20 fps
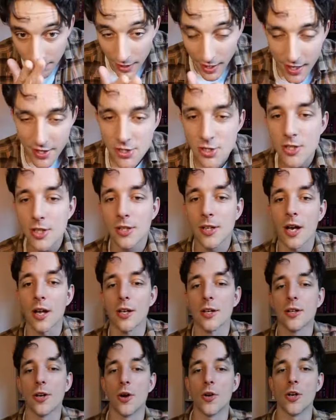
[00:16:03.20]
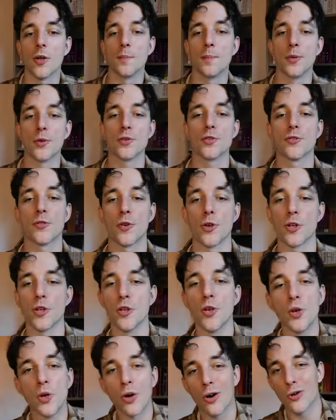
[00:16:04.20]
It's the color-coded books for
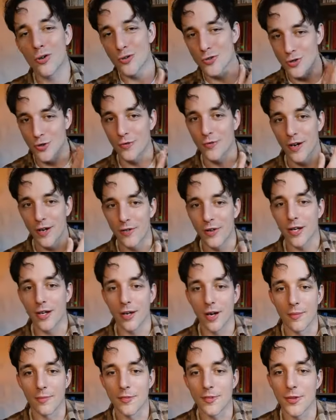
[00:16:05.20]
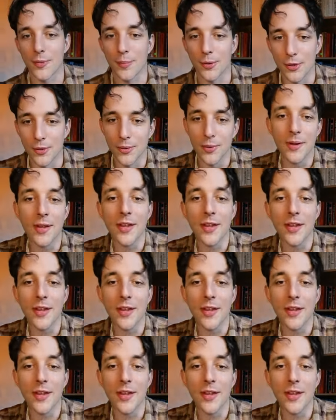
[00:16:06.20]
you, also very comfortable.